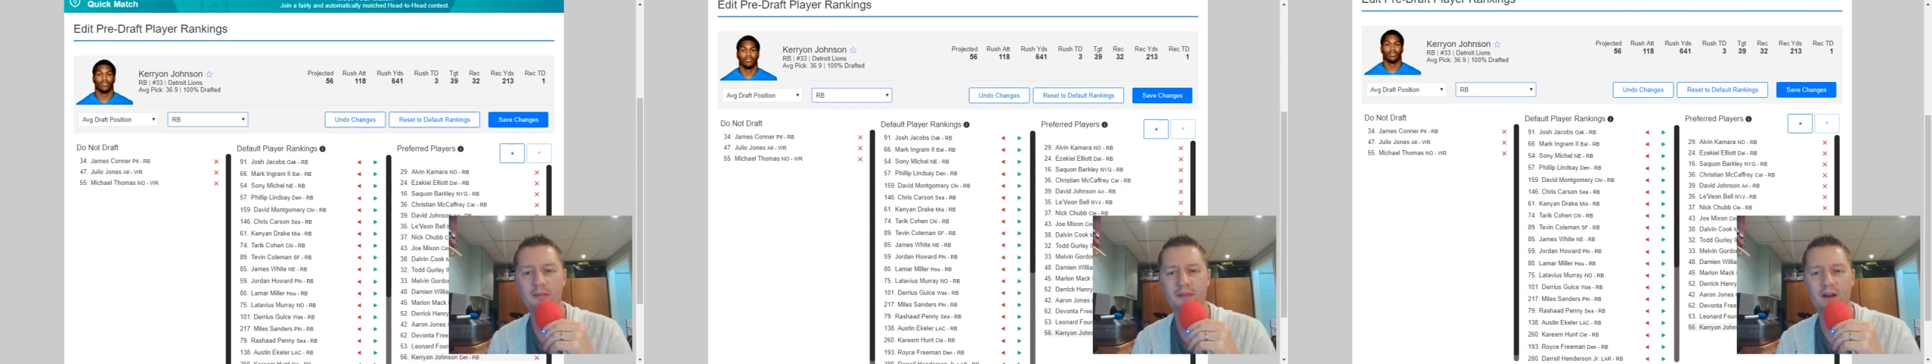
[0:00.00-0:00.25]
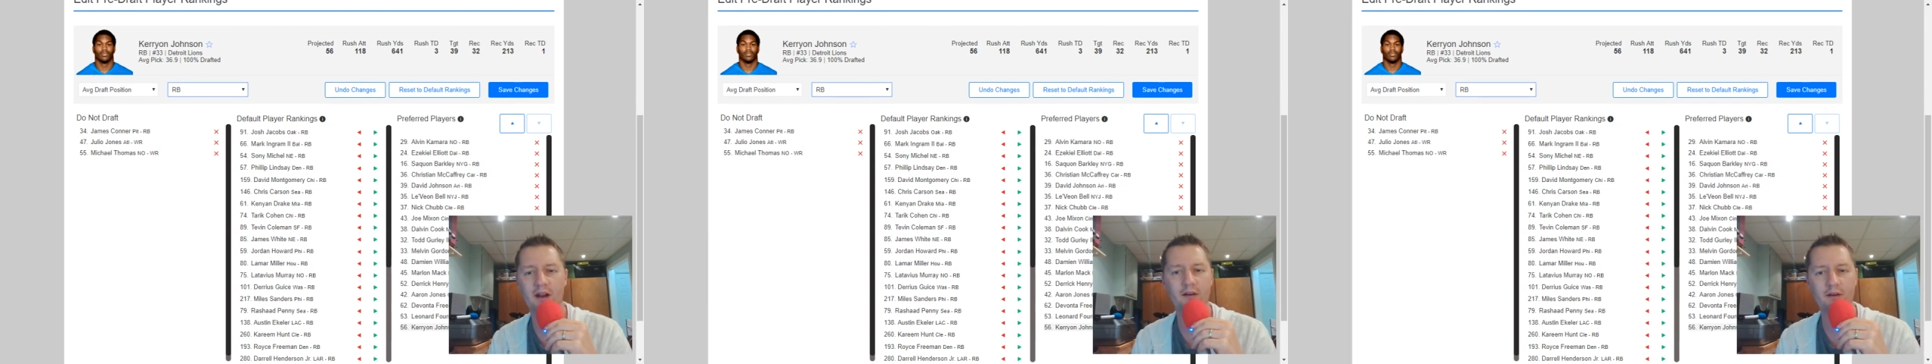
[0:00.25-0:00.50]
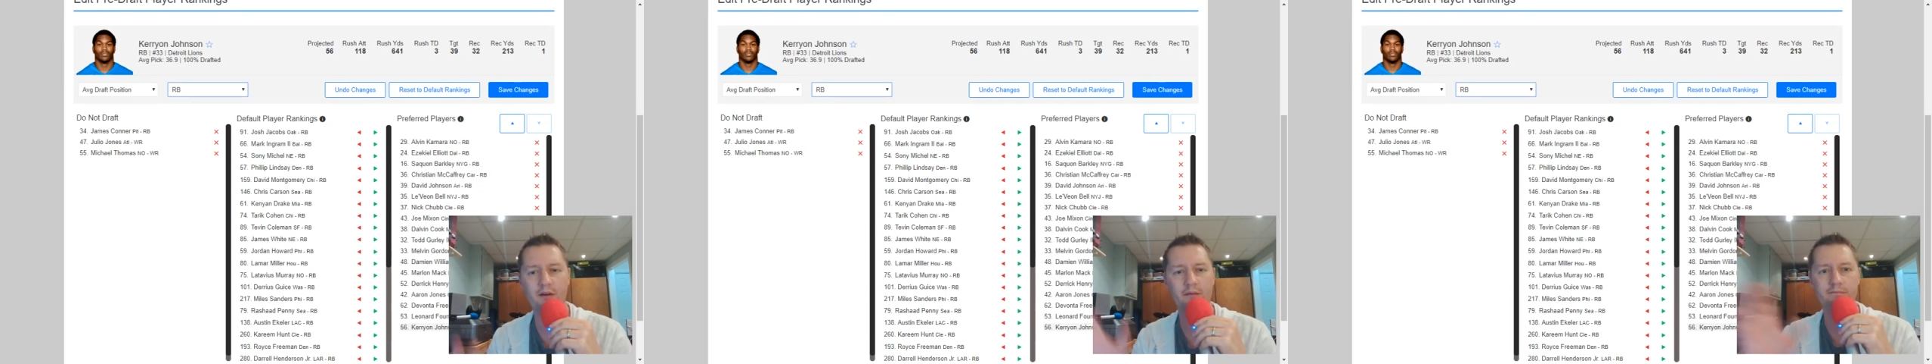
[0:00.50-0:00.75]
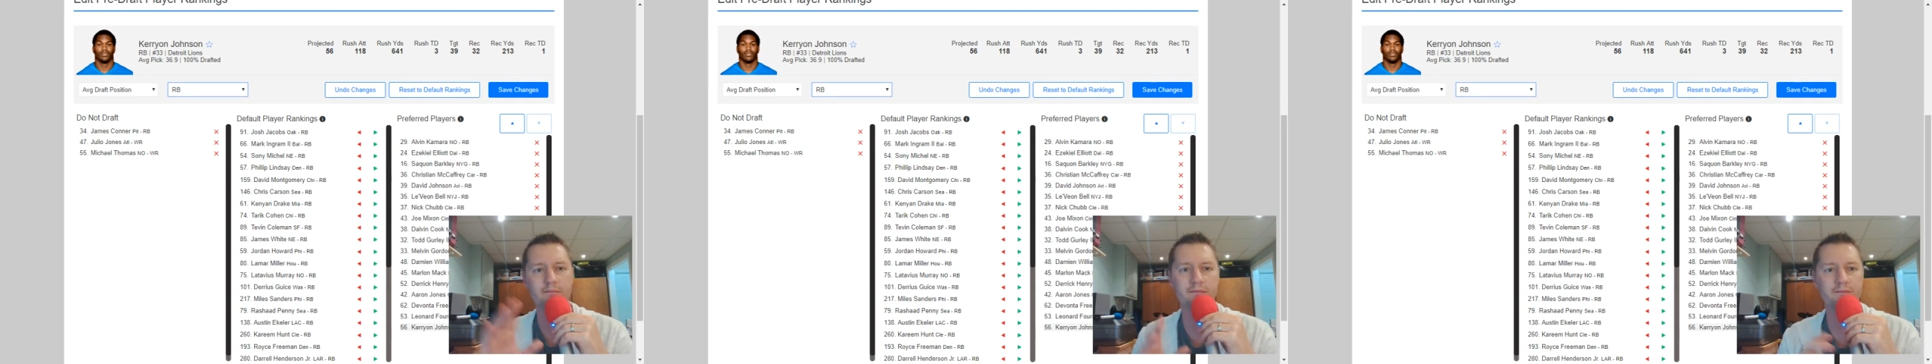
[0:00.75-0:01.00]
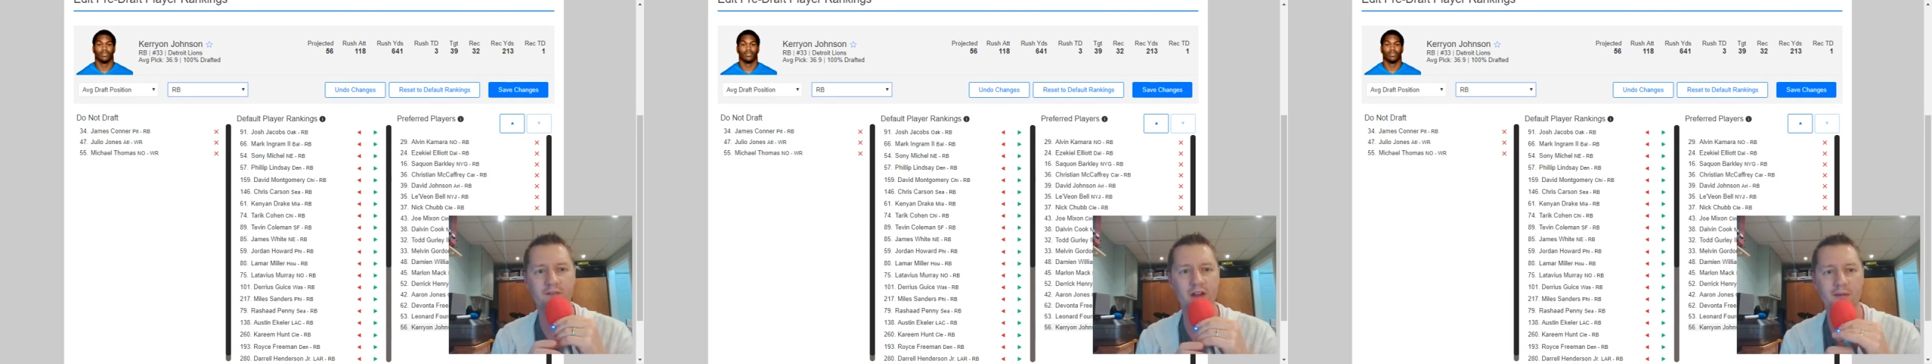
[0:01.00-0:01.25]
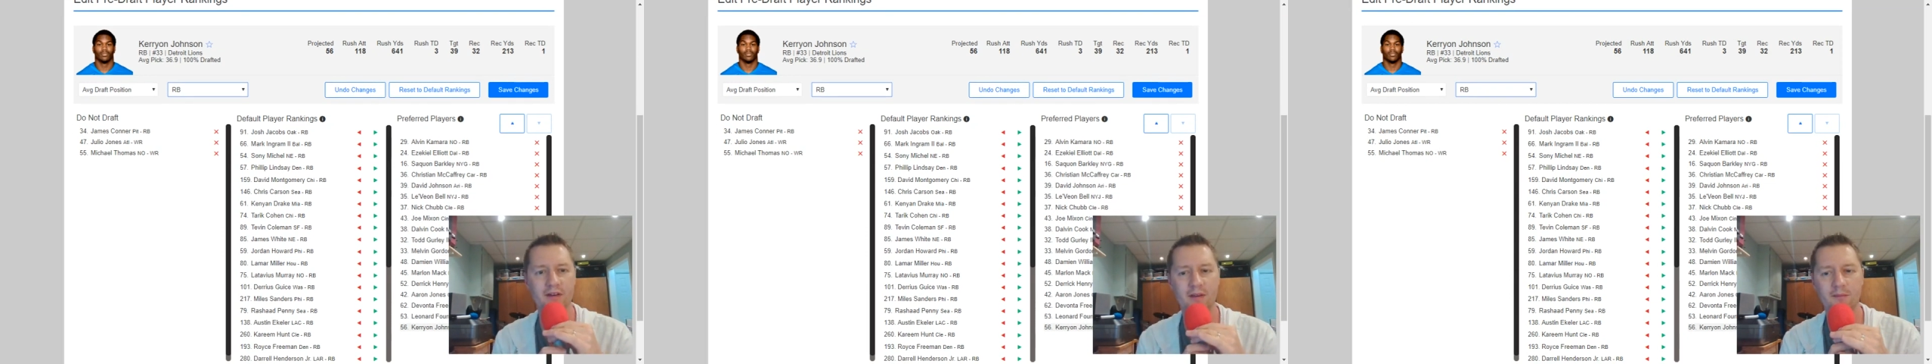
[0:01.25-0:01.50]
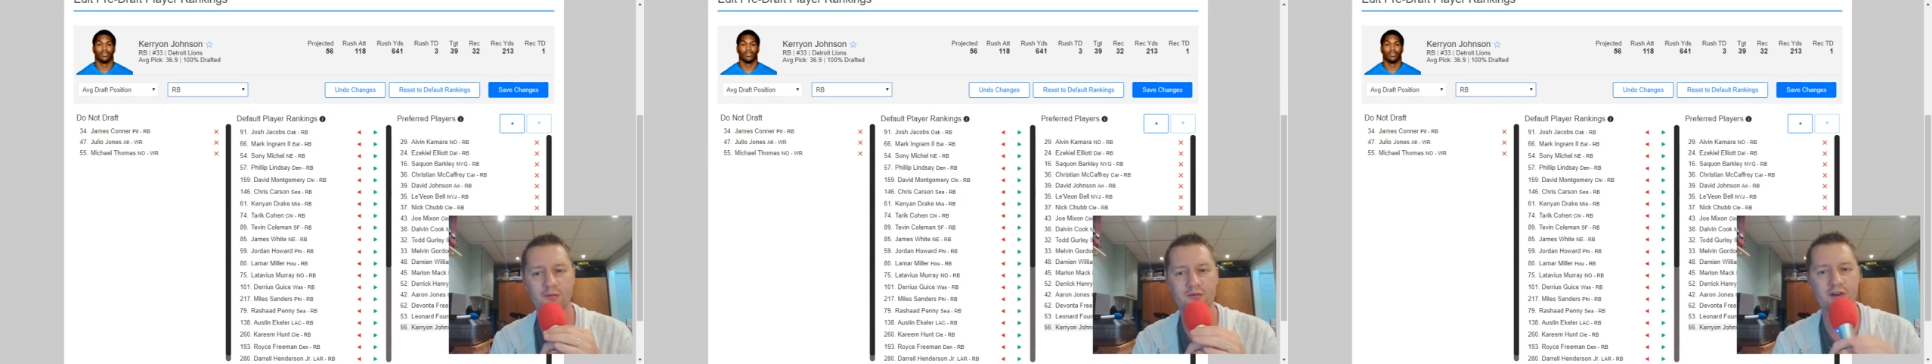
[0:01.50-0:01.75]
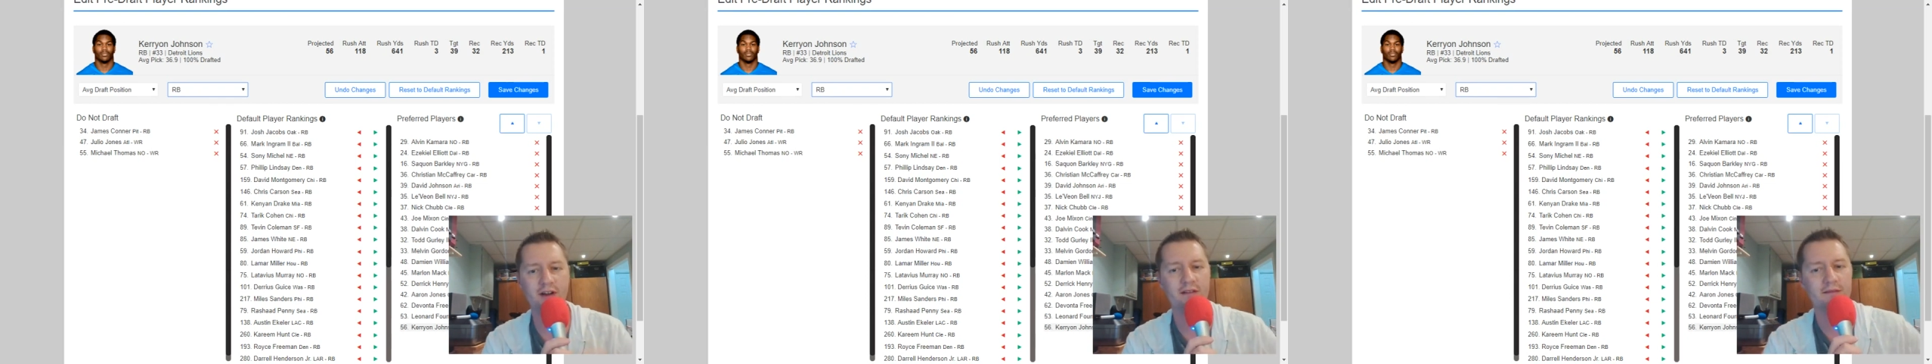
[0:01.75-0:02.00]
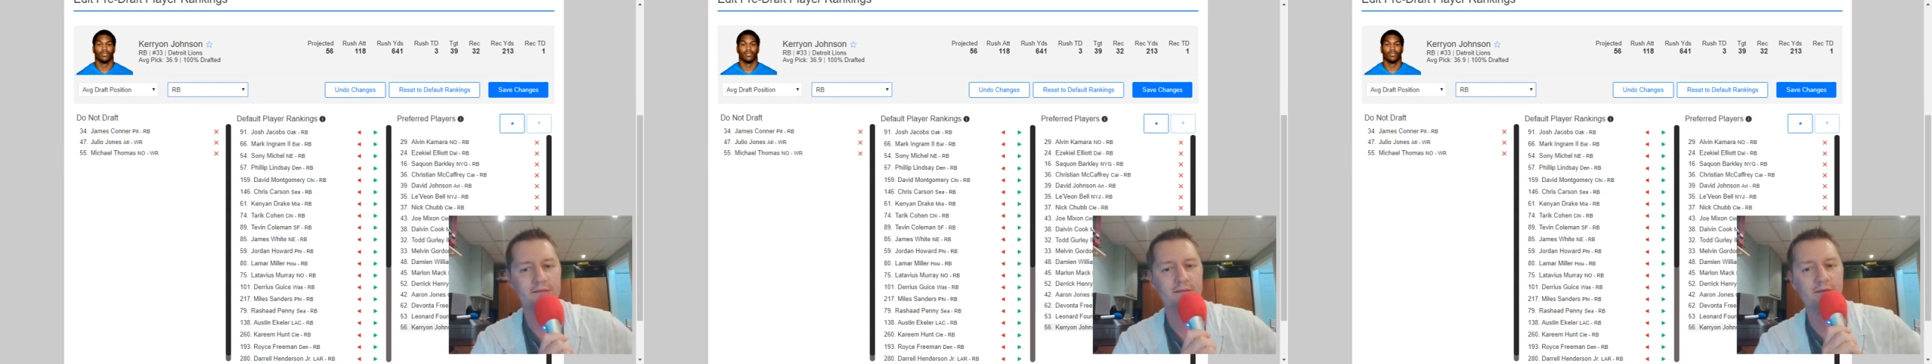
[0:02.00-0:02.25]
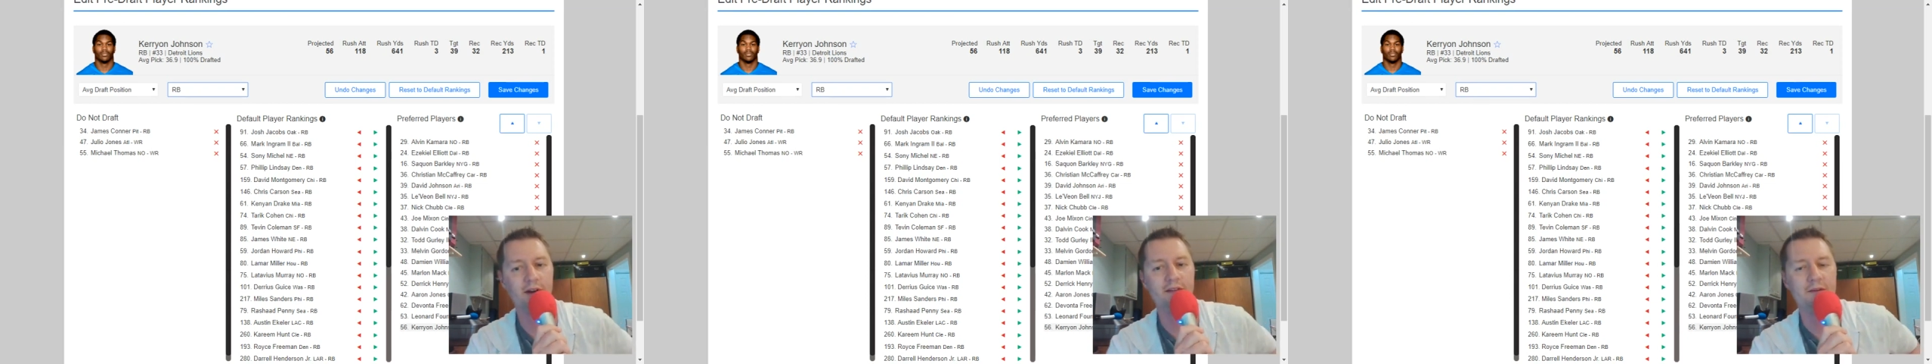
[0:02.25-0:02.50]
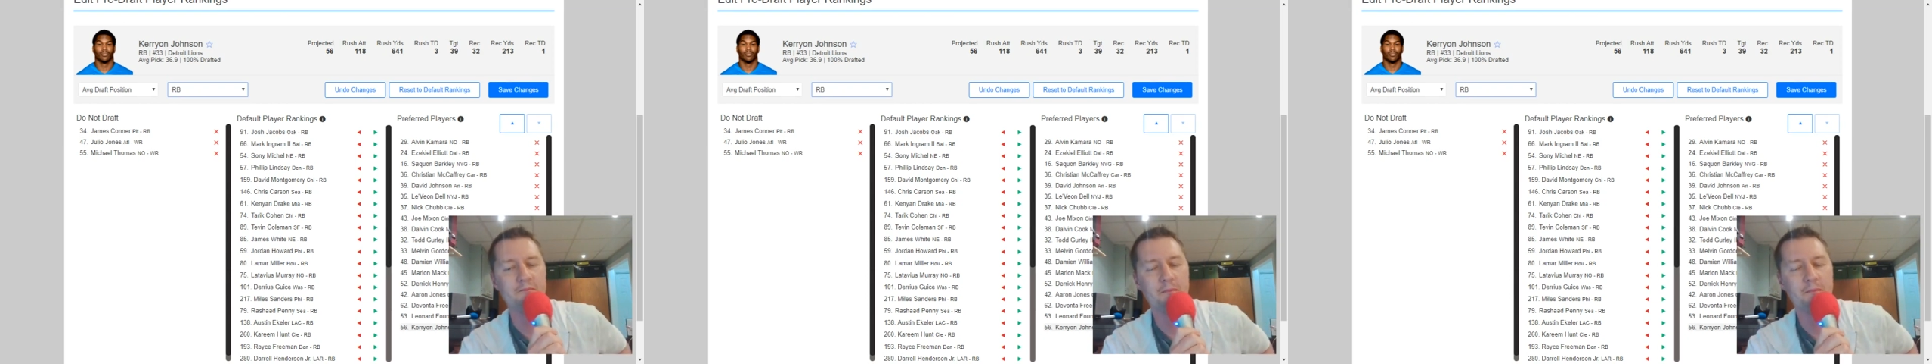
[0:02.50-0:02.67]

and then, I don't know, I'll fill out my team through trades. Crazy.